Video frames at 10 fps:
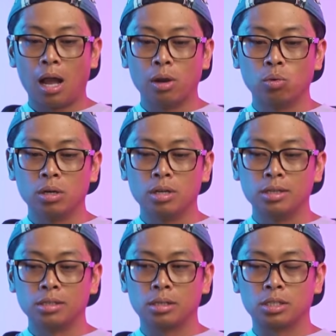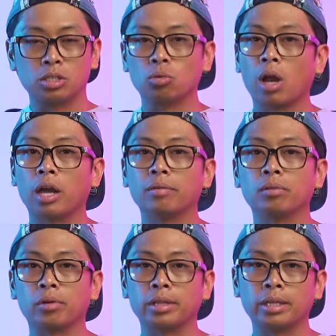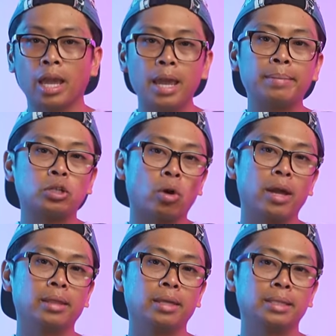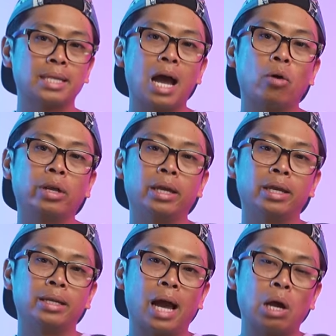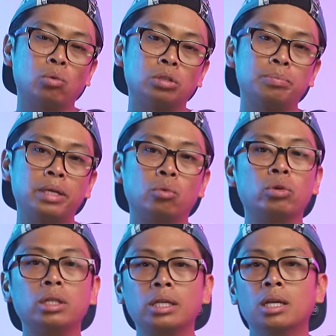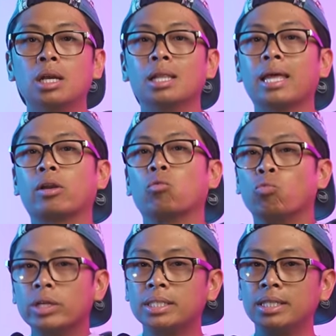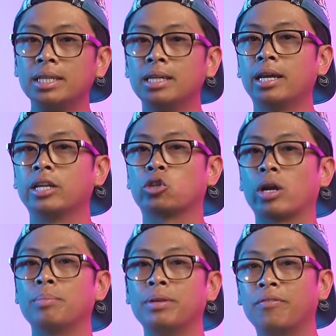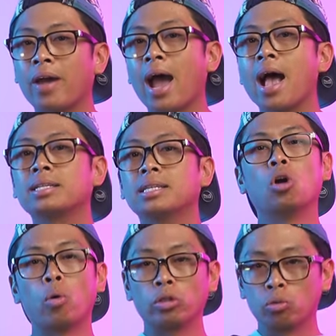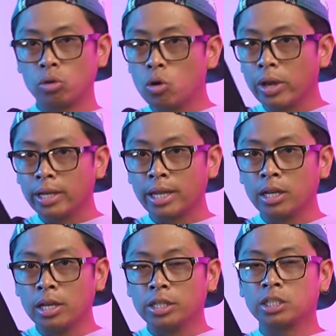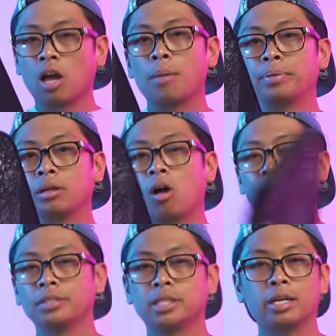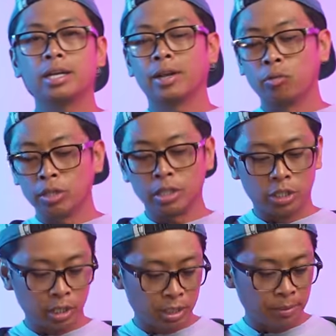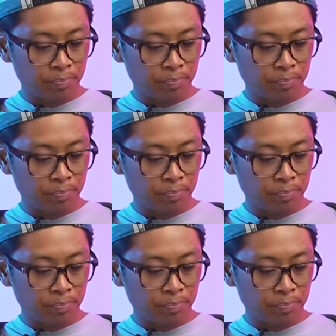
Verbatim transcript: I was still kind of learning the game and trying things out. And I was being really like wristy and trying to be fast, going through and then stopping all of a sudden. I really just